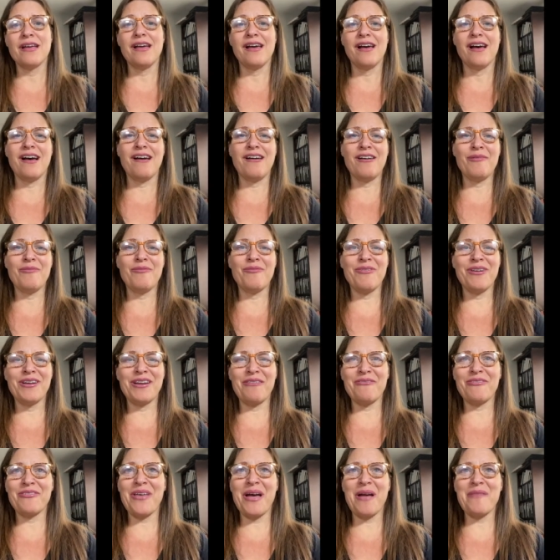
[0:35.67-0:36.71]
Um,
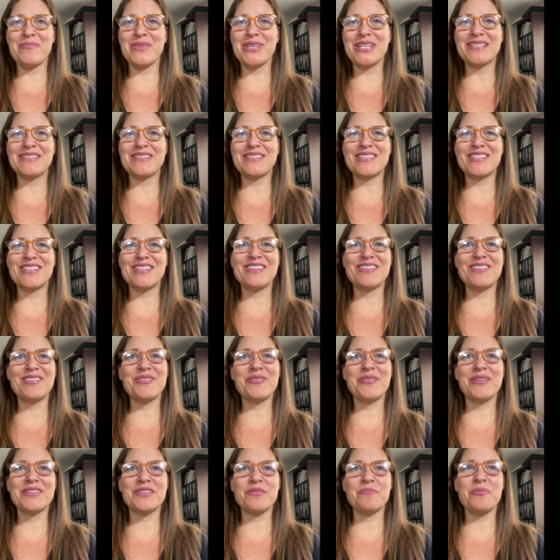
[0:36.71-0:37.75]
whatever that means to you
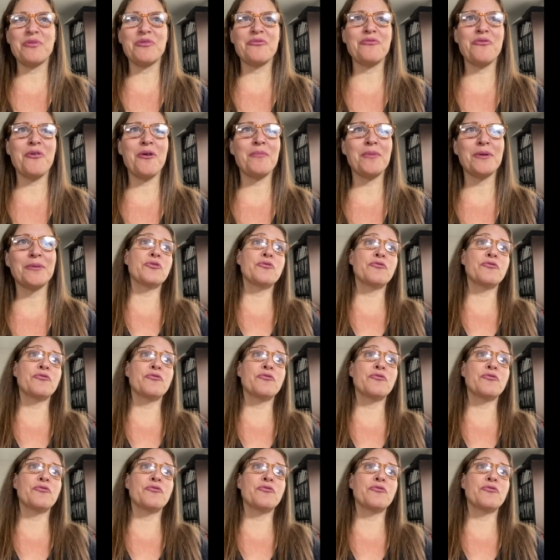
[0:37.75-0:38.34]
as a performer.